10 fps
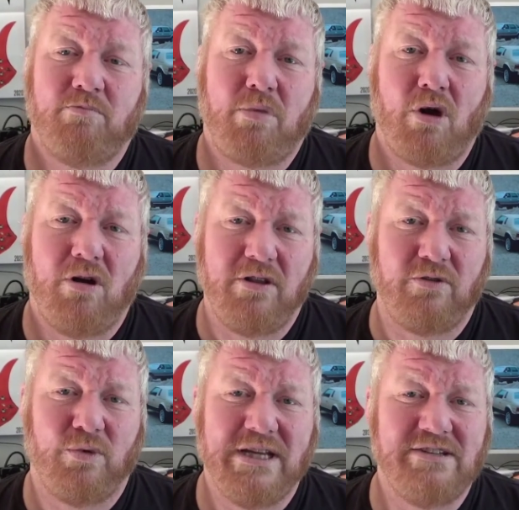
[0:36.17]
Part of
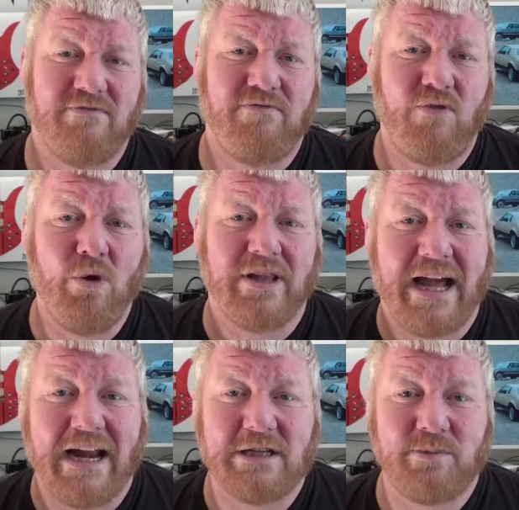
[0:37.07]
the reason for
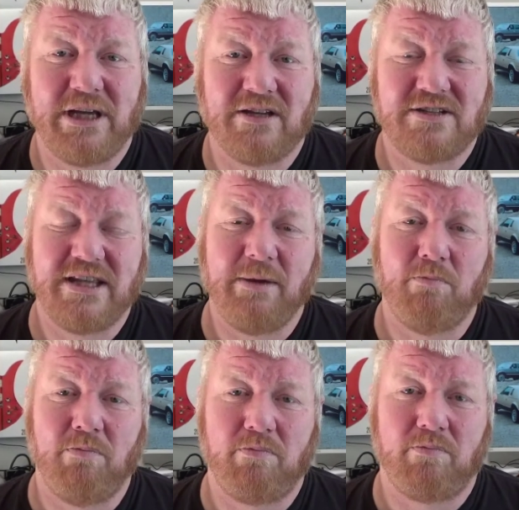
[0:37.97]
that is because the
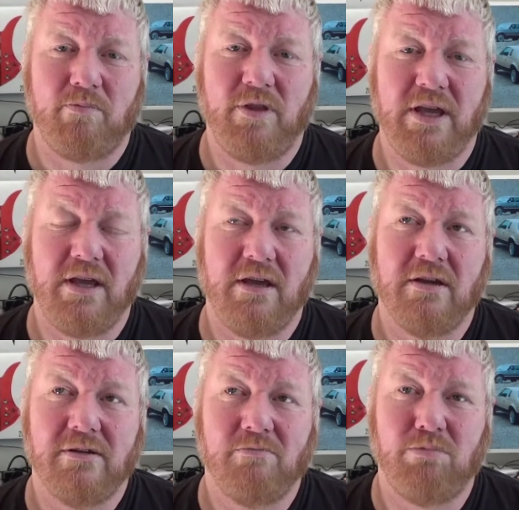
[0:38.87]
the
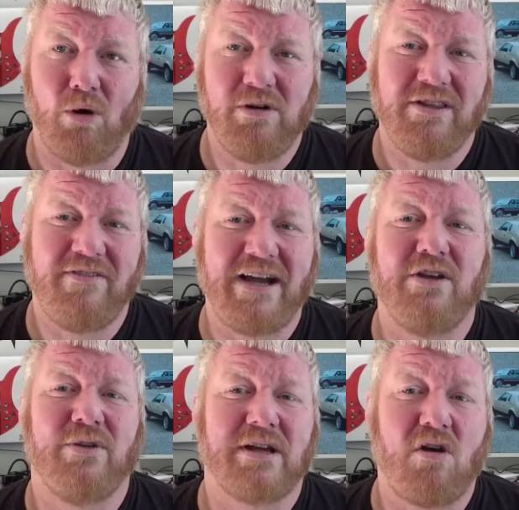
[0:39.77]
bulk of the
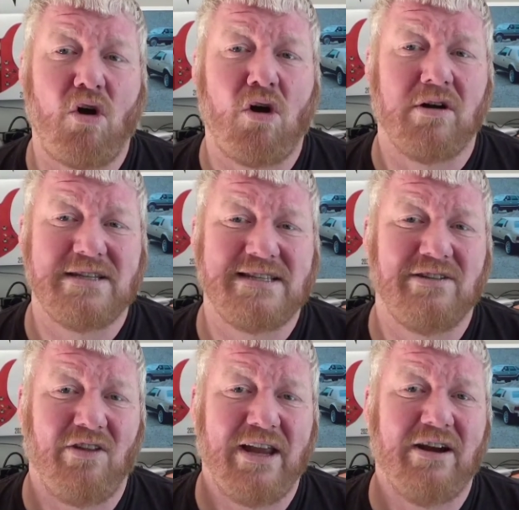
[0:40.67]
value of the car is
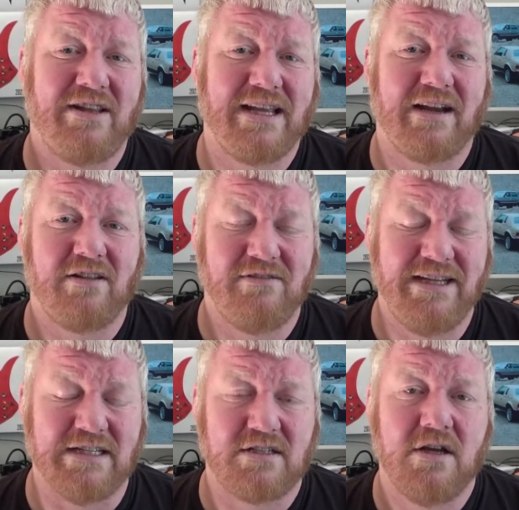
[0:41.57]
still there at the end of the
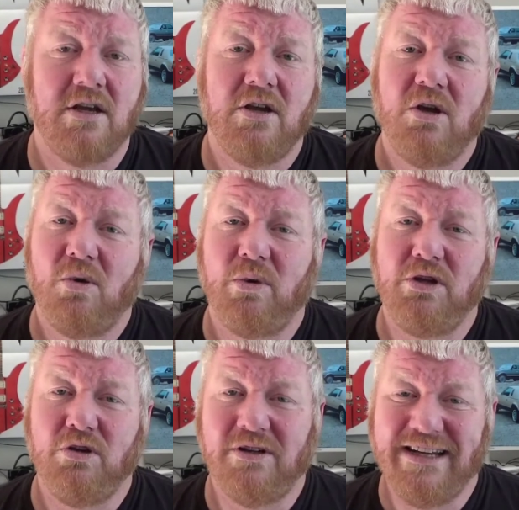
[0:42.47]
lease. When
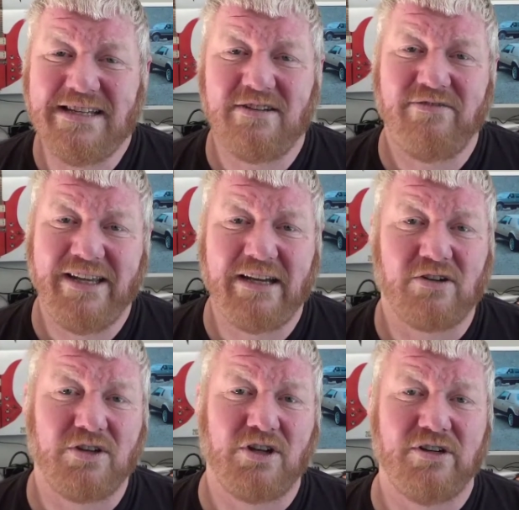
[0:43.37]
you lease a
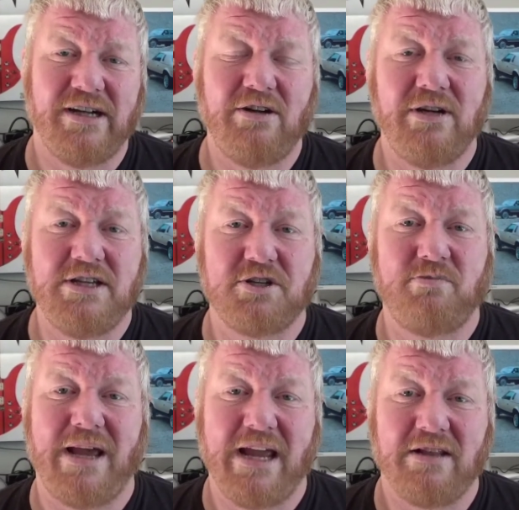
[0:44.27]
vehicle, you're literally
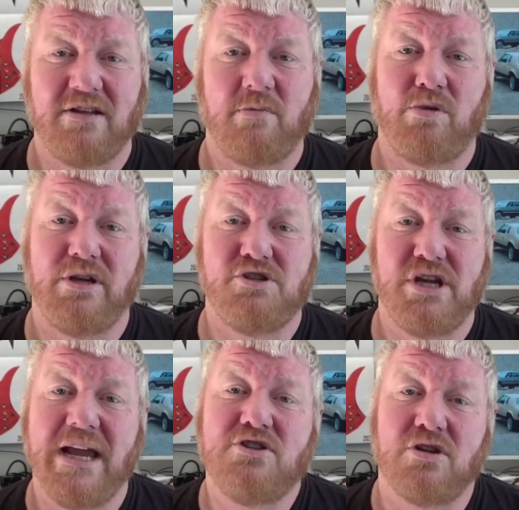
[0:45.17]
just paying the
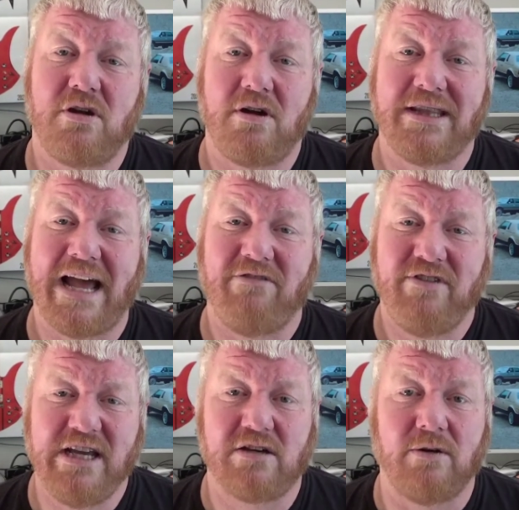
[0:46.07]
depreciation on that
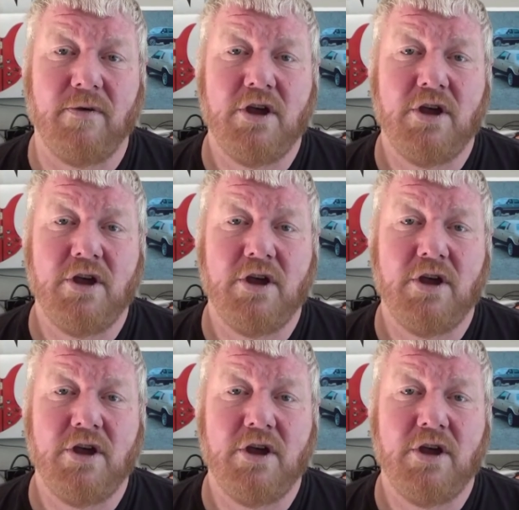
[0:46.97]
vehicle.